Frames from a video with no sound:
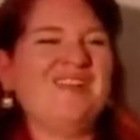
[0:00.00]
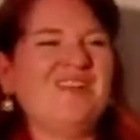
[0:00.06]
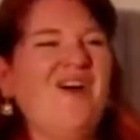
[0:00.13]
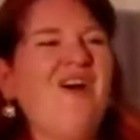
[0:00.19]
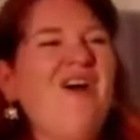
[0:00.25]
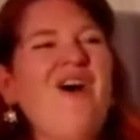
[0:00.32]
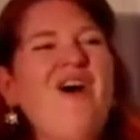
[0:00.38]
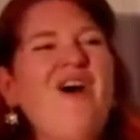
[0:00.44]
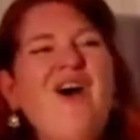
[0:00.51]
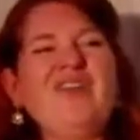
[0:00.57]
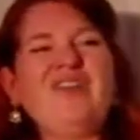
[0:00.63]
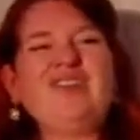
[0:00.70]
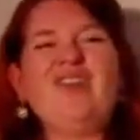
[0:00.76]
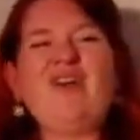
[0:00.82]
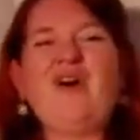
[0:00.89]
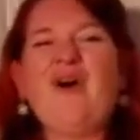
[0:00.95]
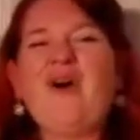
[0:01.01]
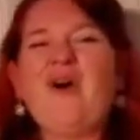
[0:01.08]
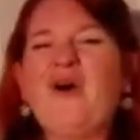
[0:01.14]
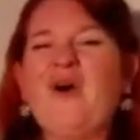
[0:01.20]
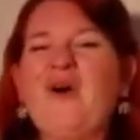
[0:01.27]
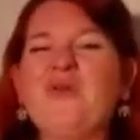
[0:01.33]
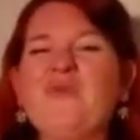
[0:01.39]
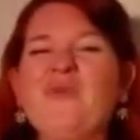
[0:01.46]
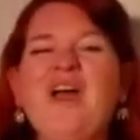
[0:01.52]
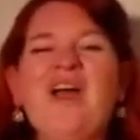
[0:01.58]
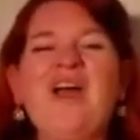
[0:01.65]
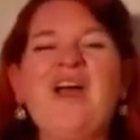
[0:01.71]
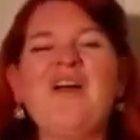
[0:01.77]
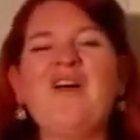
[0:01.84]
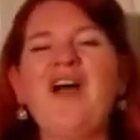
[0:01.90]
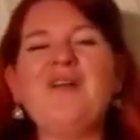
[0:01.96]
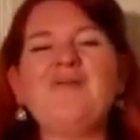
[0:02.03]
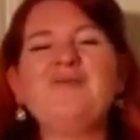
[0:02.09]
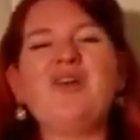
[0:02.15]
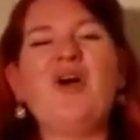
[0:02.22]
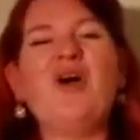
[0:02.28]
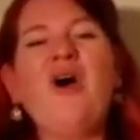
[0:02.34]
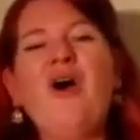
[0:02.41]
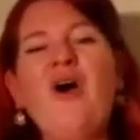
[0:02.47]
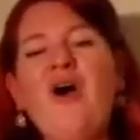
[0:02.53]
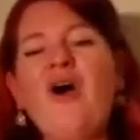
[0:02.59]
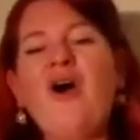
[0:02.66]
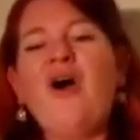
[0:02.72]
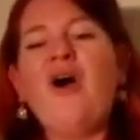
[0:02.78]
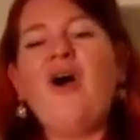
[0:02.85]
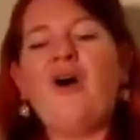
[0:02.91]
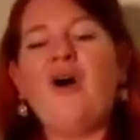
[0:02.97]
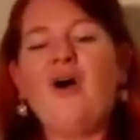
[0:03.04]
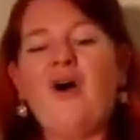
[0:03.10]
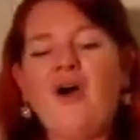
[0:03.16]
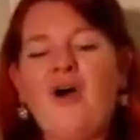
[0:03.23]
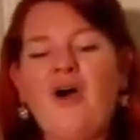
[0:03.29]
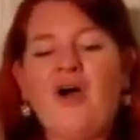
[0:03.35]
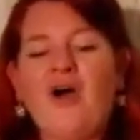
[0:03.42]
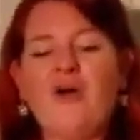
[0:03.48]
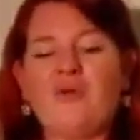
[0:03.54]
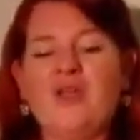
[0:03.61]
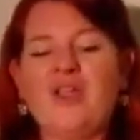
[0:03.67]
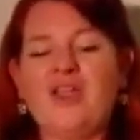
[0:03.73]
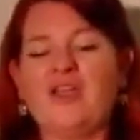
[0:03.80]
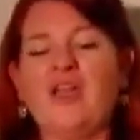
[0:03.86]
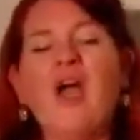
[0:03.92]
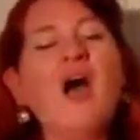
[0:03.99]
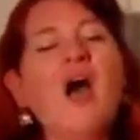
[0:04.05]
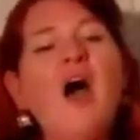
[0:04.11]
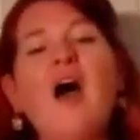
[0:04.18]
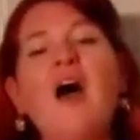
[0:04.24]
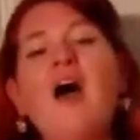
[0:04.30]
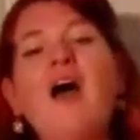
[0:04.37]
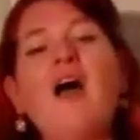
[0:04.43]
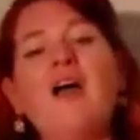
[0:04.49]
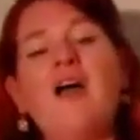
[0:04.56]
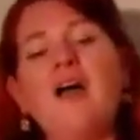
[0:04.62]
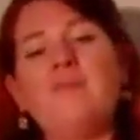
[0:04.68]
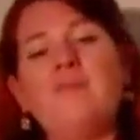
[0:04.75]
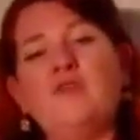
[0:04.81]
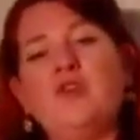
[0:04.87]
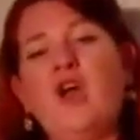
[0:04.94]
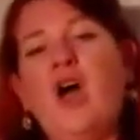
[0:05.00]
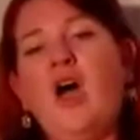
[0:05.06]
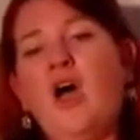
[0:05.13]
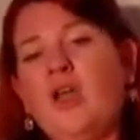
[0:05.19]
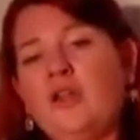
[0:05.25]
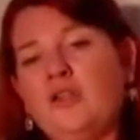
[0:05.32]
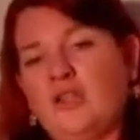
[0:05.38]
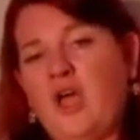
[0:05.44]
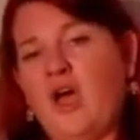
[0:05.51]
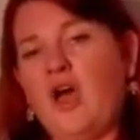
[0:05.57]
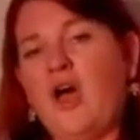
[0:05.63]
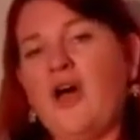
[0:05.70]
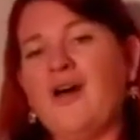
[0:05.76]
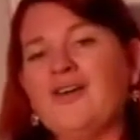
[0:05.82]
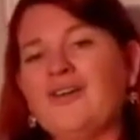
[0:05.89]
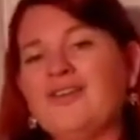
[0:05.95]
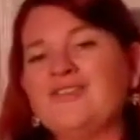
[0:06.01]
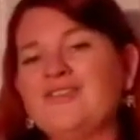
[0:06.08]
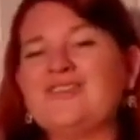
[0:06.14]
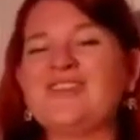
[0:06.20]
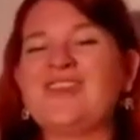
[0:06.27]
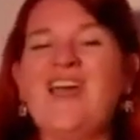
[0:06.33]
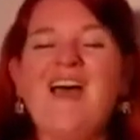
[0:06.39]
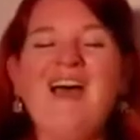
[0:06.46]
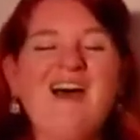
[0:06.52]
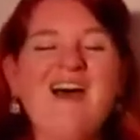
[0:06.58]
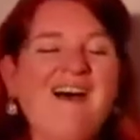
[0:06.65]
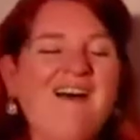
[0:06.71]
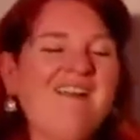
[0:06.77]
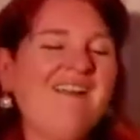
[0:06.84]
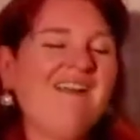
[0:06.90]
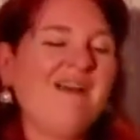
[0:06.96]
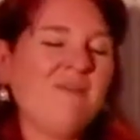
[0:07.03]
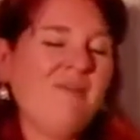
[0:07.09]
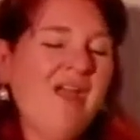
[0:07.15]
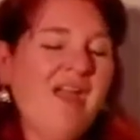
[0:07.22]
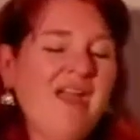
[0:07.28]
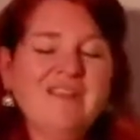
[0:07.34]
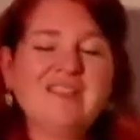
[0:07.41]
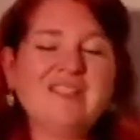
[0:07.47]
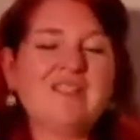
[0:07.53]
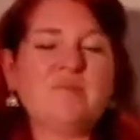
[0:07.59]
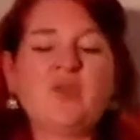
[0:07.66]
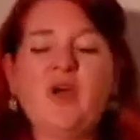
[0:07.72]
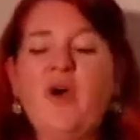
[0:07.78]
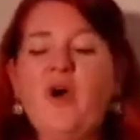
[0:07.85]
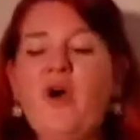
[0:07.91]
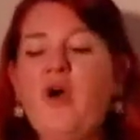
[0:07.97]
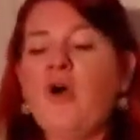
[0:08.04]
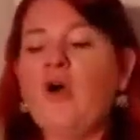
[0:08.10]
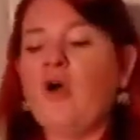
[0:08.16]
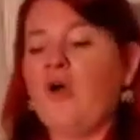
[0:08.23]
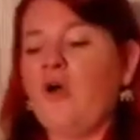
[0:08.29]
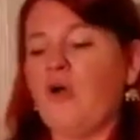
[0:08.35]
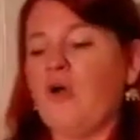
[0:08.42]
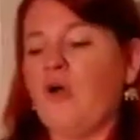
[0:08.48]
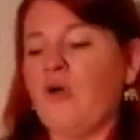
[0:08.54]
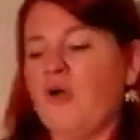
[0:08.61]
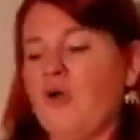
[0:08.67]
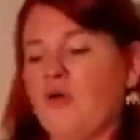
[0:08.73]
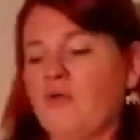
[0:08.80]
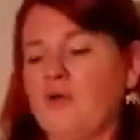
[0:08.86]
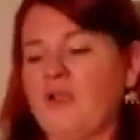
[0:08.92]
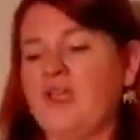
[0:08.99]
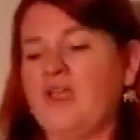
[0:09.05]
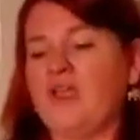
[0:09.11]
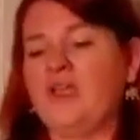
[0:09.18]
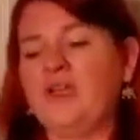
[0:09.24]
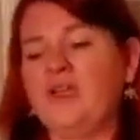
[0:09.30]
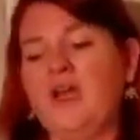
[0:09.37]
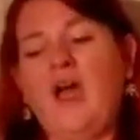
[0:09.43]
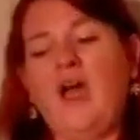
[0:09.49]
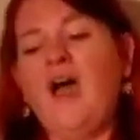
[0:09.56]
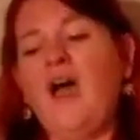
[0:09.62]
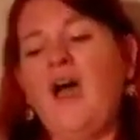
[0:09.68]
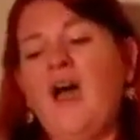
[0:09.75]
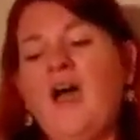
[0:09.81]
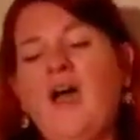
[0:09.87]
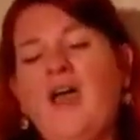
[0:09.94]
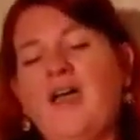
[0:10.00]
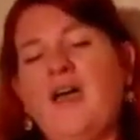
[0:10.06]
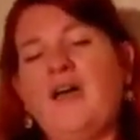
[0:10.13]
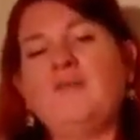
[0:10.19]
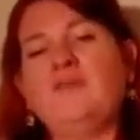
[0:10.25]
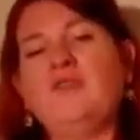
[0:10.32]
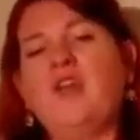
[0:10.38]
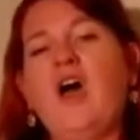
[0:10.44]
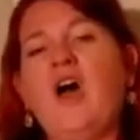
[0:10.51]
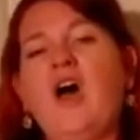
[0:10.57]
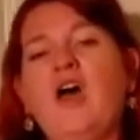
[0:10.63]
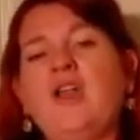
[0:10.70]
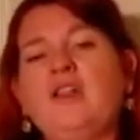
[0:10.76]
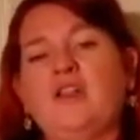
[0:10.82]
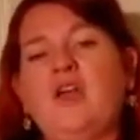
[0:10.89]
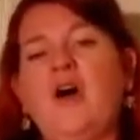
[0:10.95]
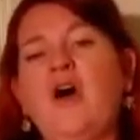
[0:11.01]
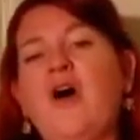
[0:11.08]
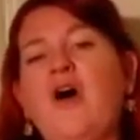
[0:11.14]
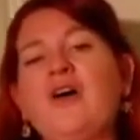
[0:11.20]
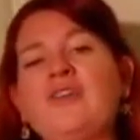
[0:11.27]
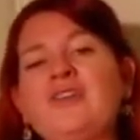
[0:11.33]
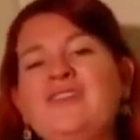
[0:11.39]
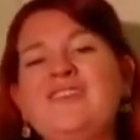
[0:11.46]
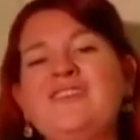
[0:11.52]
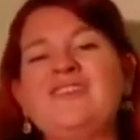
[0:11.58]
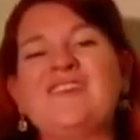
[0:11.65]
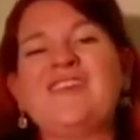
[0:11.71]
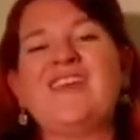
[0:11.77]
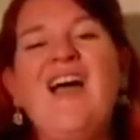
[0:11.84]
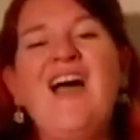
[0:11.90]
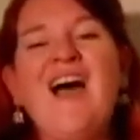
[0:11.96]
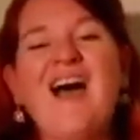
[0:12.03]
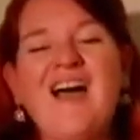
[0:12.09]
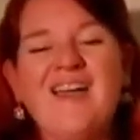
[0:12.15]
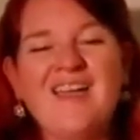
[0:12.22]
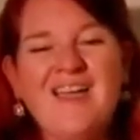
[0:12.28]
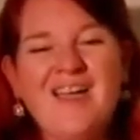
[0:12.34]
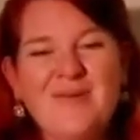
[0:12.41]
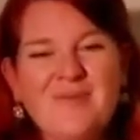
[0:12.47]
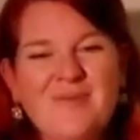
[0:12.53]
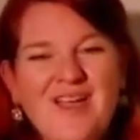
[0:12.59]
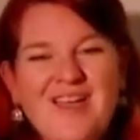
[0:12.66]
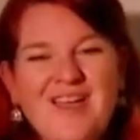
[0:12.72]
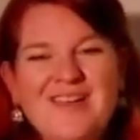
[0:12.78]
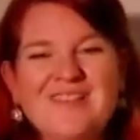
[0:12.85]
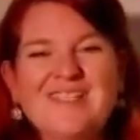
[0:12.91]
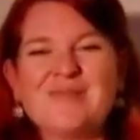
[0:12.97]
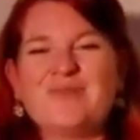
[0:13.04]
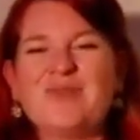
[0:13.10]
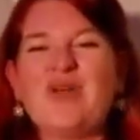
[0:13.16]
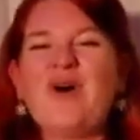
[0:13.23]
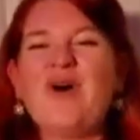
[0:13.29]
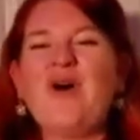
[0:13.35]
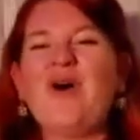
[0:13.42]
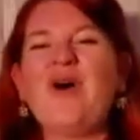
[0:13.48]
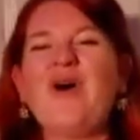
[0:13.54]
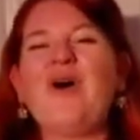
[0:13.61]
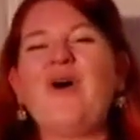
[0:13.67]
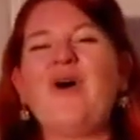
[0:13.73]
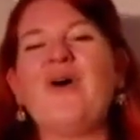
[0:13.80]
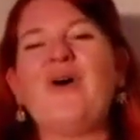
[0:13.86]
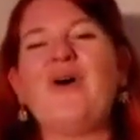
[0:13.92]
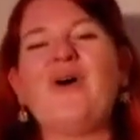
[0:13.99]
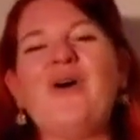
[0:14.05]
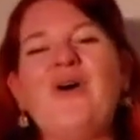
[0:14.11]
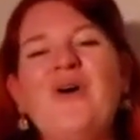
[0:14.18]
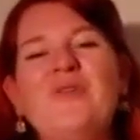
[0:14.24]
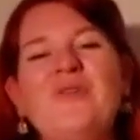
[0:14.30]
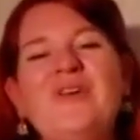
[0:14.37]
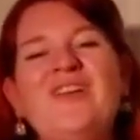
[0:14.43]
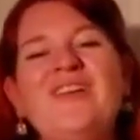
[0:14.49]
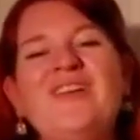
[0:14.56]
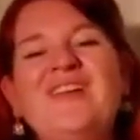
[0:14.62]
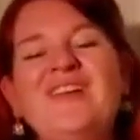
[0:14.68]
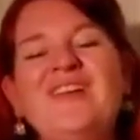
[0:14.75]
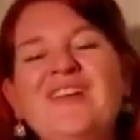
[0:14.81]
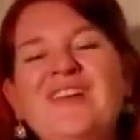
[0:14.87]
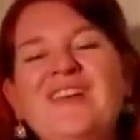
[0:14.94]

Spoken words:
not know where I'm going, I am not lost, I am exploring. I am not lost, I am exploring.